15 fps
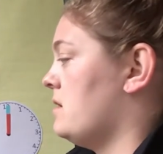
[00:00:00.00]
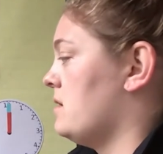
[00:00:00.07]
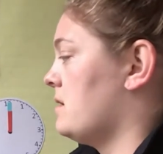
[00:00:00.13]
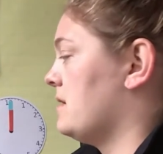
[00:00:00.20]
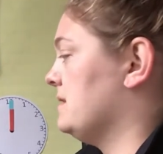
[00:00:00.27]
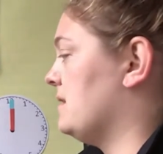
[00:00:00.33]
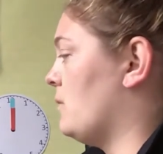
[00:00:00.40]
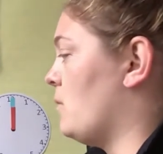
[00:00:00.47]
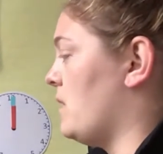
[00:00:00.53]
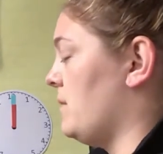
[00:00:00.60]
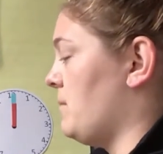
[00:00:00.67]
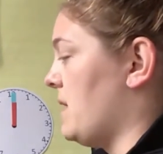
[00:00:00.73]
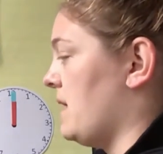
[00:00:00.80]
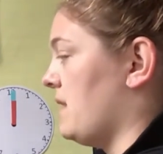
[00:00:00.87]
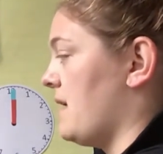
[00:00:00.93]
because I want
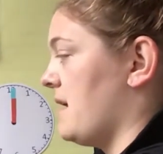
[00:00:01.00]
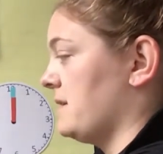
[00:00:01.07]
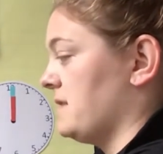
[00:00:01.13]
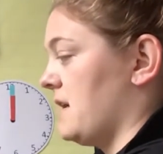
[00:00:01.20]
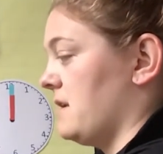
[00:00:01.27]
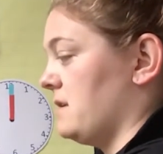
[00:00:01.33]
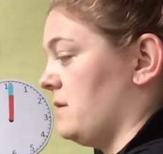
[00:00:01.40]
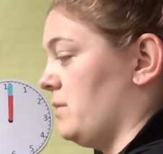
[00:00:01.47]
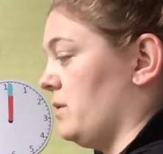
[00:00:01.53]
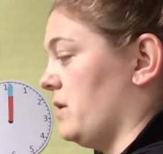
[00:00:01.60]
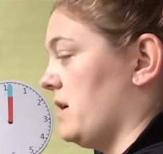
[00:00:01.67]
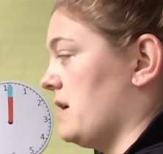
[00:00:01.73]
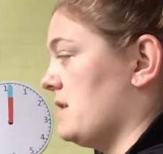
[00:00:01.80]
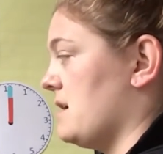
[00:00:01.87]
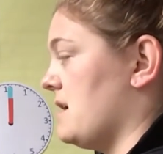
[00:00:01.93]
my clock to end up
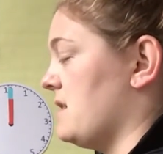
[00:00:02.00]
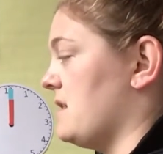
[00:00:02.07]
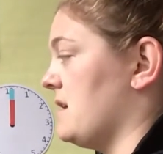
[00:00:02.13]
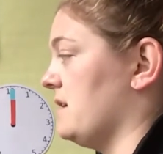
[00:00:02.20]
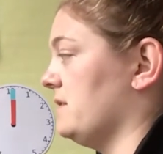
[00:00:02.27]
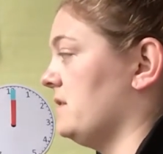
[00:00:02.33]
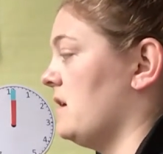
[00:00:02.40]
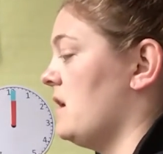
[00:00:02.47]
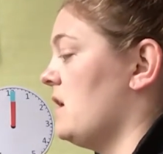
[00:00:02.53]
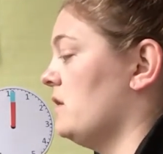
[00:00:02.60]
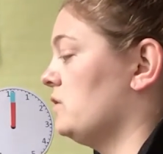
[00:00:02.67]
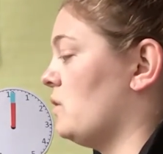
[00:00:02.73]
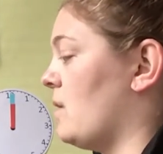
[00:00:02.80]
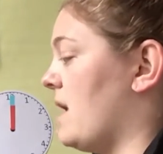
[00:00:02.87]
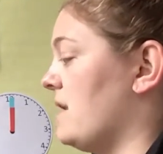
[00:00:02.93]
looking like this.
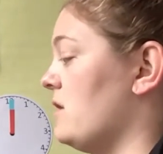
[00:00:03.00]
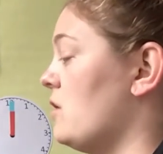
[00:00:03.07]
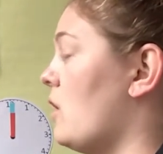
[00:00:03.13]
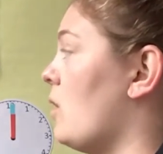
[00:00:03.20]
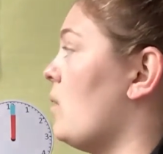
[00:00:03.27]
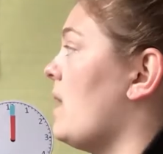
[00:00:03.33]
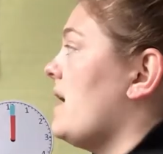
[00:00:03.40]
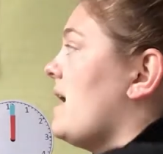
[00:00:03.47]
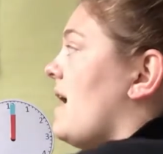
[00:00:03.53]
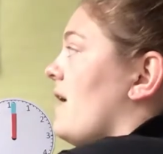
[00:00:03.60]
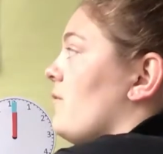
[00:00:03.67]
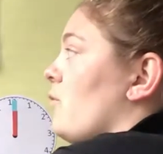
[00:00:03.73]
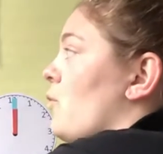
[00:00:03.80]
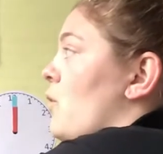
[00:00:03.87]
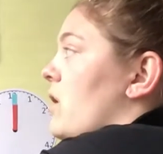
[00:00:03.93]
So I know I
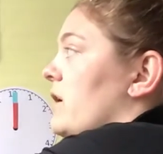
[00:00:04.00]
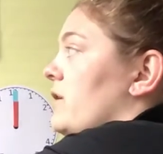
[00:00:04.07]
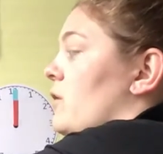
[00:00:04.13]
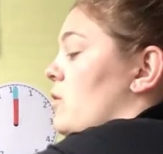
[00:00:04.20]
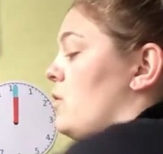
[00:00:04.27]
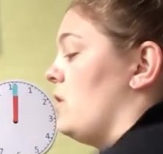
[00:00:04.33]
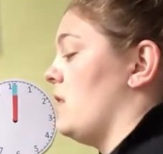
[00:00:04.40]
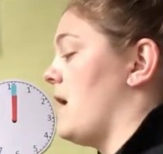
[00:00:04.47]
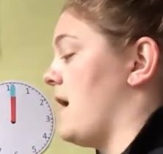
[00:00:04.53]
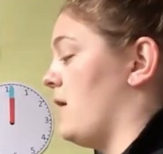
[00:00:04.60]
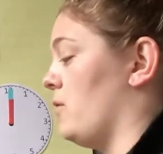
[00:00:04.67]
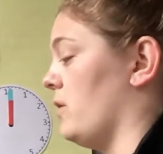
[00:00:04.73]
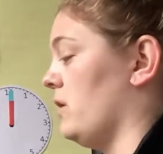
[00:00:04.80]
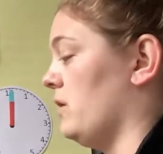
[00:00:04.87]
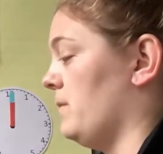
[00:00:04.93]
have 1 whole
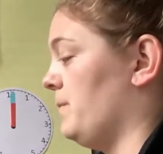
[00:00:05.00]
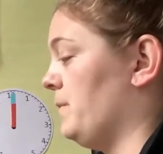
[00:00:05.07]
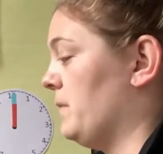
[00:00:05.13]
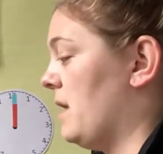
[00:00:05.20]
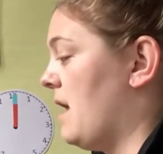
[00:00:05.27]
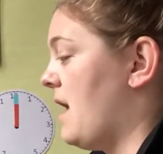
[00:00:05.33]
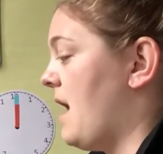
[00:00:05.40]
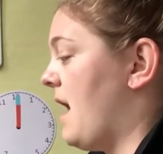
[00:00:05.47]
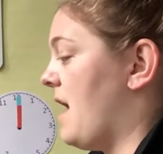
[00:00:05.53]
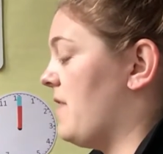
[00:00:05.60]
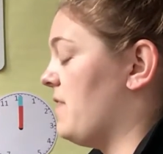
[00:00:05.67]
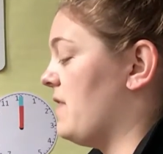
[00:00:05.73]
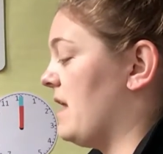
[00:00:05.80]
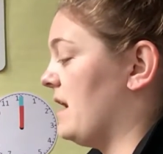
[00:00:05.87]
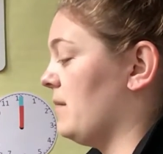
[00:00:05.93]
hour
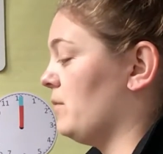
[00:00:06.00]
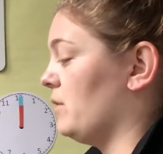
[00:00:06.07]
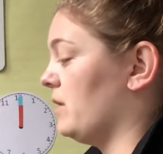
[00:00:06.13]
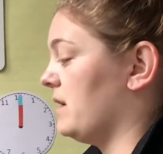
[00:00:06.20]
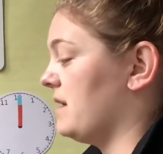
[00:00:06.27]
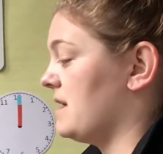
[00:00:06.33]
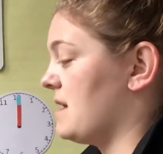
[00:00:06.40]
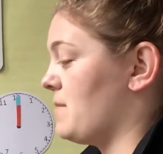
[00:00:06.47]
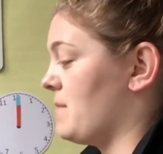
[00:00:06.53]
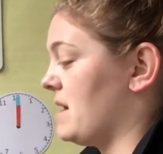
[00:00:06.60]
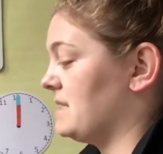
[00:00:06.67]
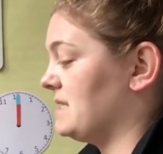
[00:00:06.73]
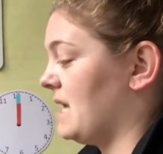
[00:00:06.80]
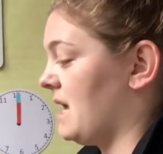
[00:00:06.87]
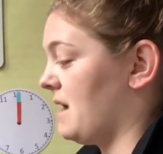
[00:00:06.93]
and then I'm looking at
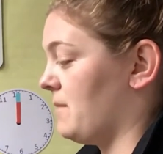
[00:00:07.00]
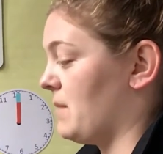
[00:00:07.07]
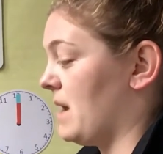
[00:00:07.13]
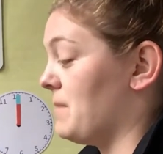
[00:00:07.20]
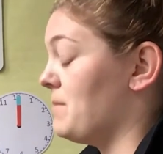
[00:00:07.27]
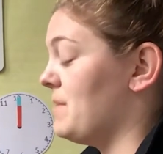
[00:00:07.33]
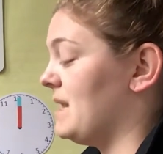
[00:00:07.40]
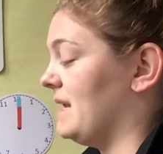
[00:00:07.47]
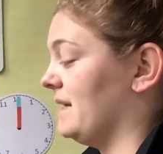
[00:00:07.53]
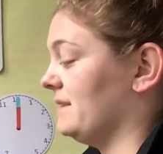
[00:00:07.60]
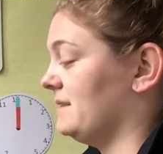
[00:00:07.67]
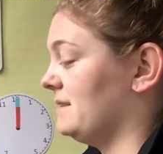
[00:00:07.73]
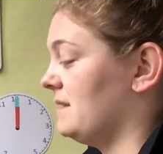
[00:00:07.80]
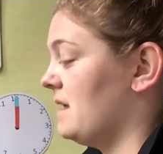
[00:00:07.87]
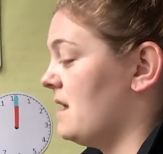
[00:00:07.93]
my
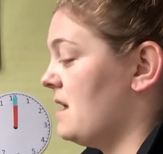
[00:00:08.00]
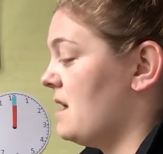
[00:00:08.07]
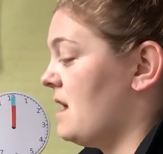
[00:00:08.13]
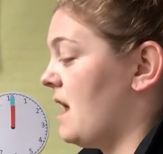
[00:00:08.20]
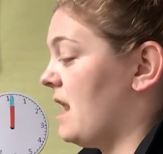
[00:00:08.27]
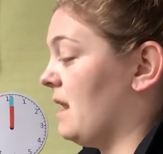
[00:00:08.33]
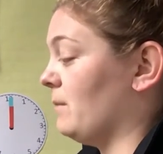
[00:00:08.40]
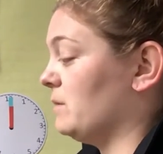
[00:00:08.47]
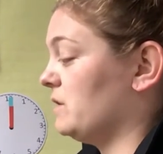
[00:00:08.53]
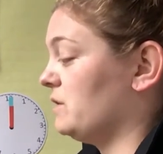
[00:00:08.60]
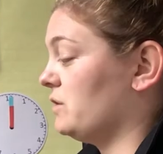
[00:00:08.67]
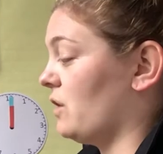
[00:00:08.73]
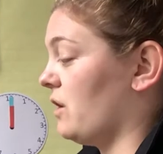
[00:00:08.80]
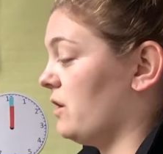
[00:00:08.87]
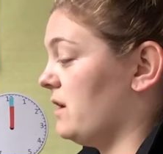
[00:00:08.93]
minutes. And I'm
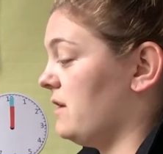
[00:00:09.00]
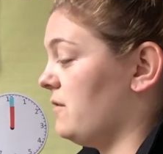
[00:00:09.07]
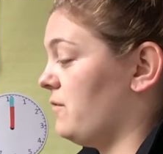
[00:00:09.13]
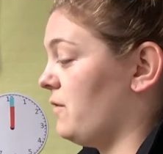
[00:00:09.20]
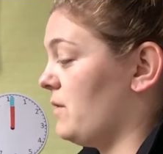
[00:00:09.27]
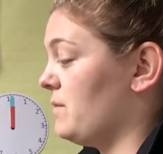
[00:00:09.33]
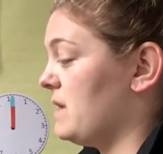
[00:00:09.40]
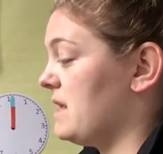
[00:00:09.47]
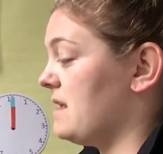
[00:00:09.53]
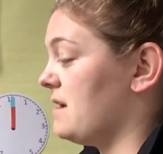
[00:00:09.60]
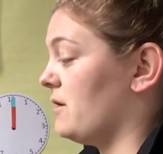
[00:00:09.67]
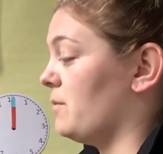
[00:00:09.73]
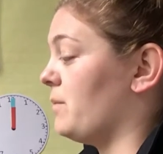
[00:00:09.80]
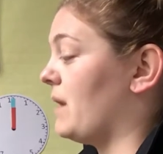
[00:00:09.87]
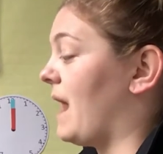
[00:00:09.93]
starting from
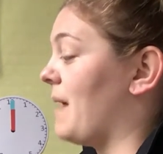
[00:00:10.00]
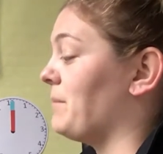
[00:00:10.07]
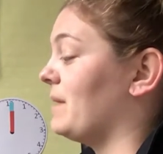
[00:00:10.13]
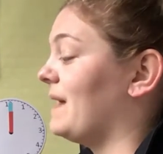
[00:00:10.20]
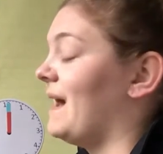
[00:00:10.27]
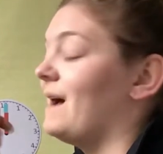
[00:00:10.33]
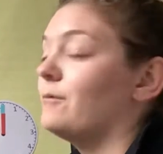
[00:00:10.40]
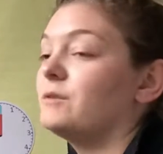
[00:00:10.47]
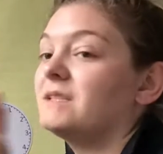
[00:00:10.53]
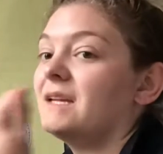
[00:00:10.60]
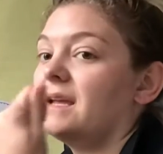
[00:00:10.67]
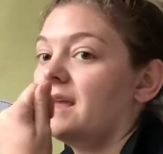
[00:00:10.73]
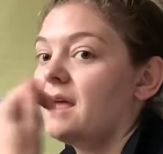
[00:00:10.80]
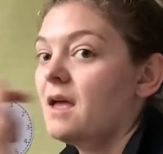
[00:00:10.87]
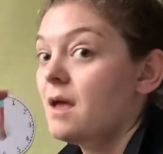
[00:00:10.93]
here, but I'm
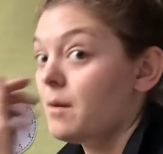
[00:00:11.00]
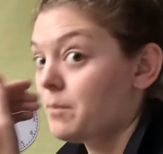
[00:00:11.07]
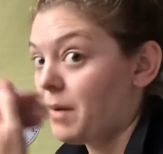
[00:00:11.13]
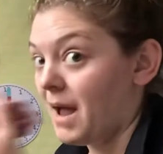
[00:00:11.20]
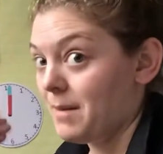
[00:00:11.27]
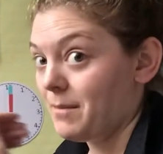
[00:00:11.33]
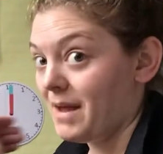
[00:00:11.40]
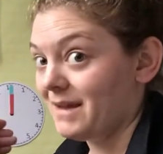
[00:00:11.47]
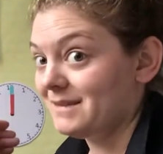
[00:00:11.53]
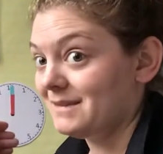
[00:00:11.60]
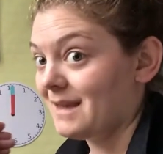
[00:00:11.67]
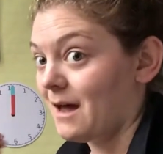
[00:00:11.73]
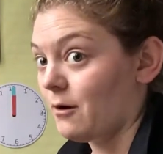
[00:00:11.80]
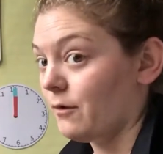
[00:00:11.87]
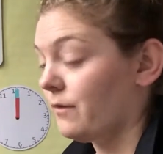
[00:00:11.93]
counting by
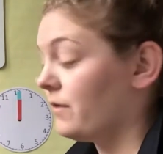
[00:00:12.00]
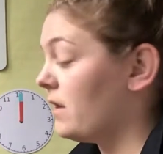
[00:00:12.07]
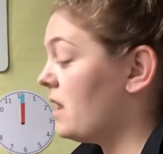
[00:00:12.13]
myself.